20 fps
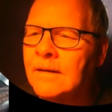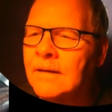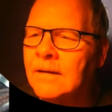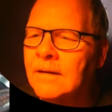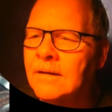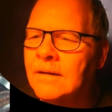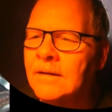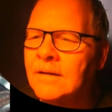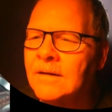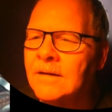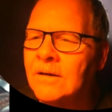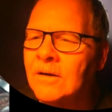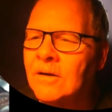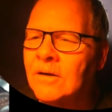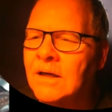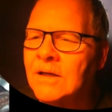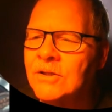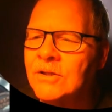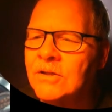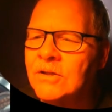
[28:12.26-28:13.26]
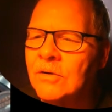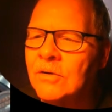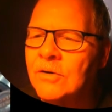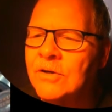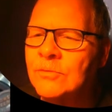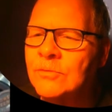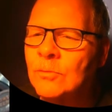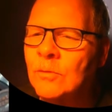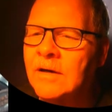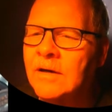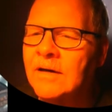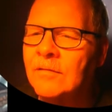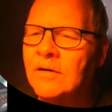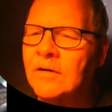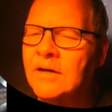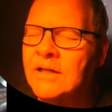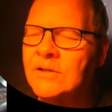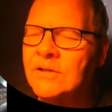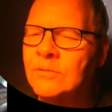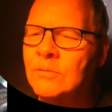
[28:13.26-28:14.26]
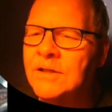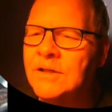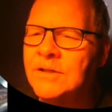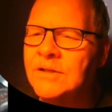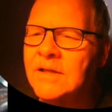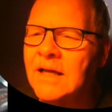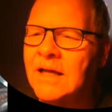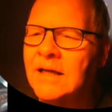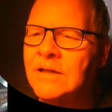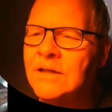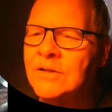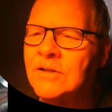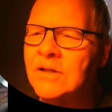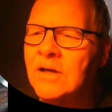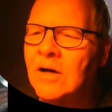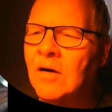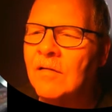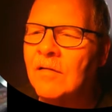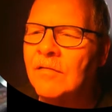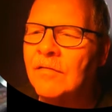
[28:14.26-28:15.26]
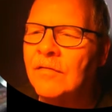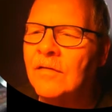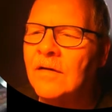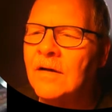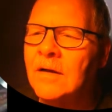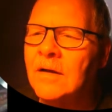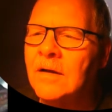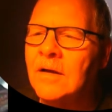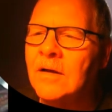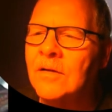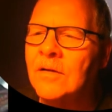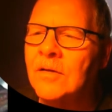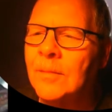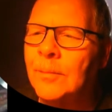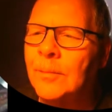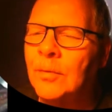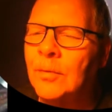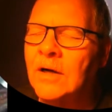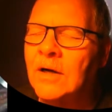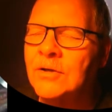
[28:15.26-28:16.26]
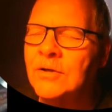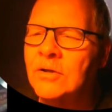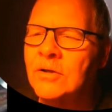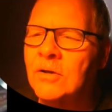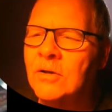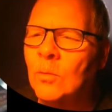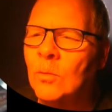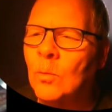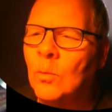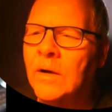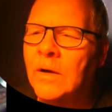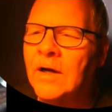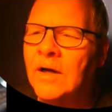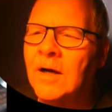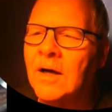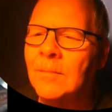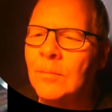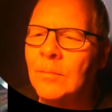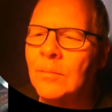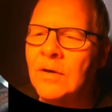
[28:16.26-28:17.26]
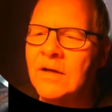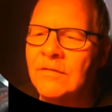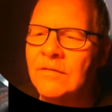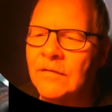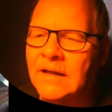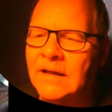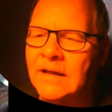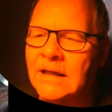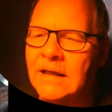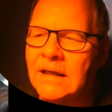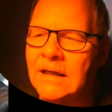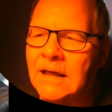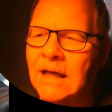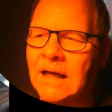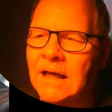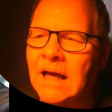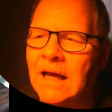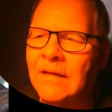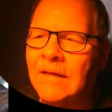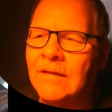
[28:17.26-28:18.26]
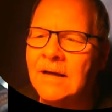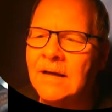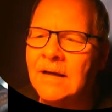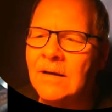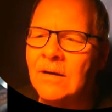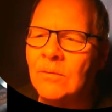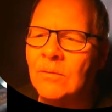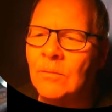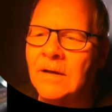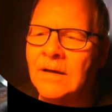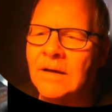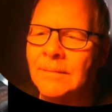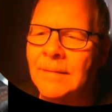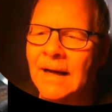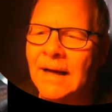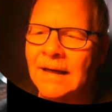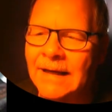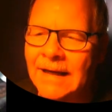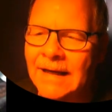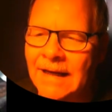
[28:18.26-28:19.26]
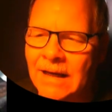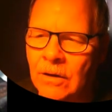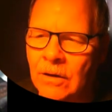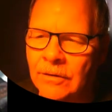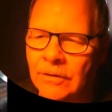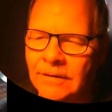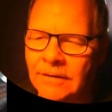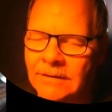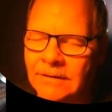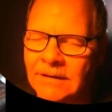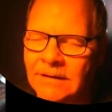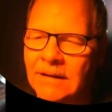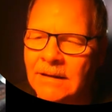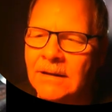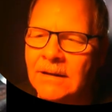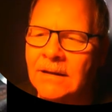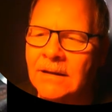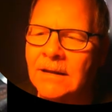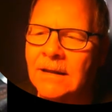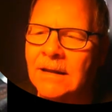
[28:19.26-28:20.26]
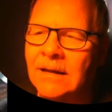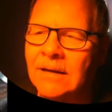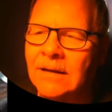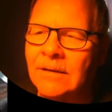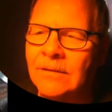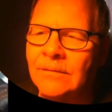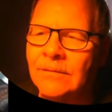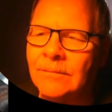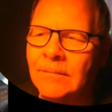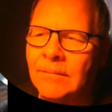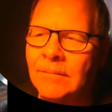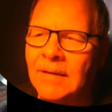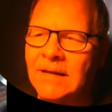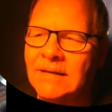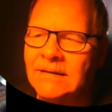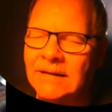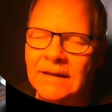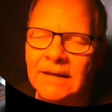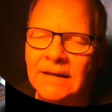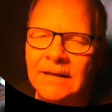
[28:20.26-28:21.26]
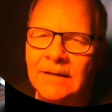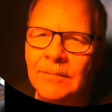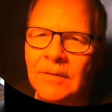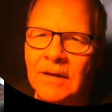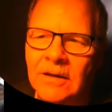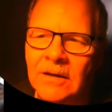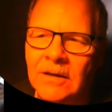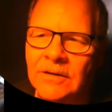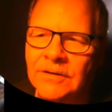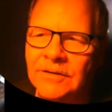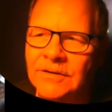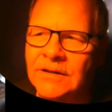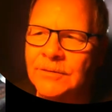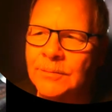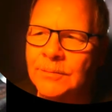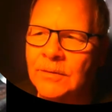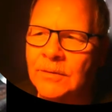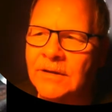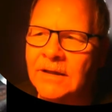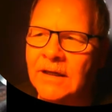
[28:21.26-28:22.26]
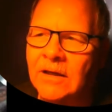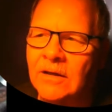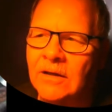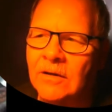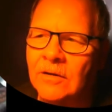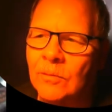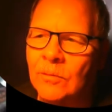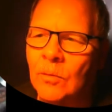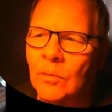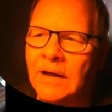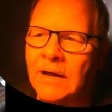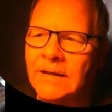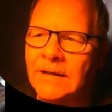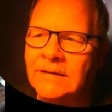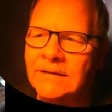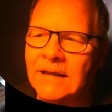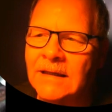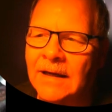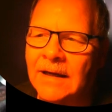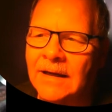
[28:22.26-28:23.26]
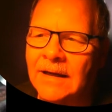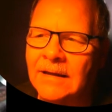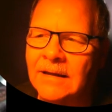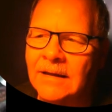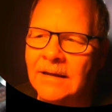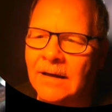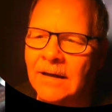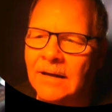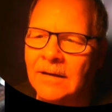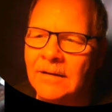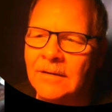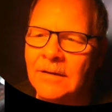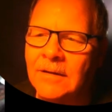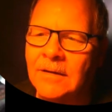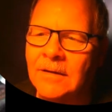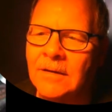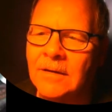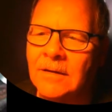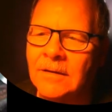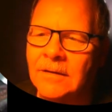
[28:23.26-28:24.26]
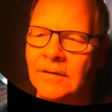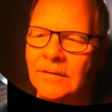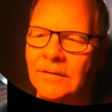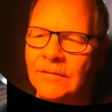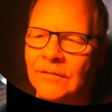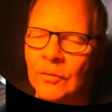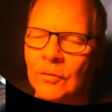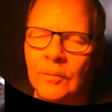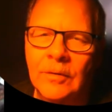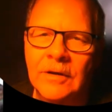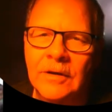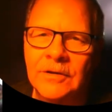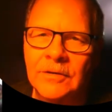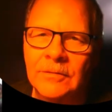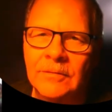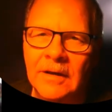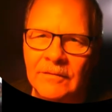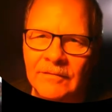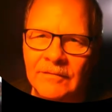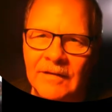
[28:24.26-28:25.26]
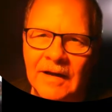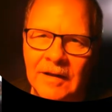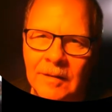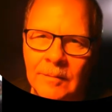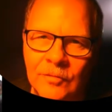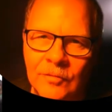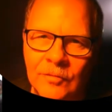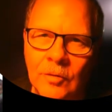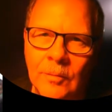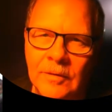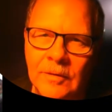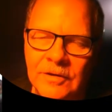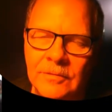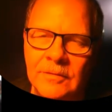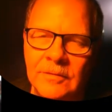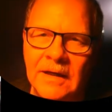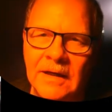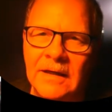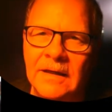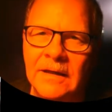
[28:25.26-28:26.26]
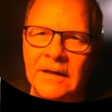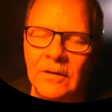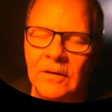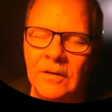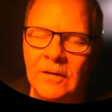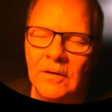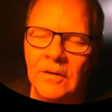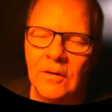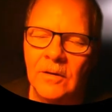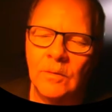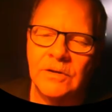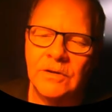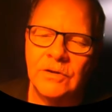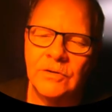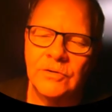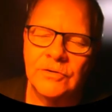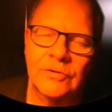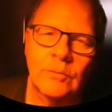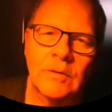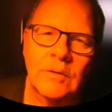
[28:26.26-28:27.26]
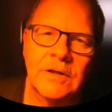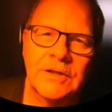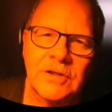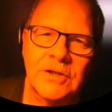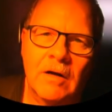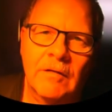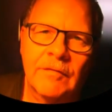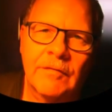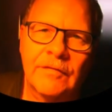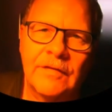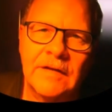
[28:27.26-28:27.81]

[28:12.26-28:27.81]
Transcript: All right, you notice whenever he switched that engine off, the pressure went up briefly and then it went back down. And basically because this particular one has got the fuel pressure, vacuum fuel pressure regulator, when you switch off the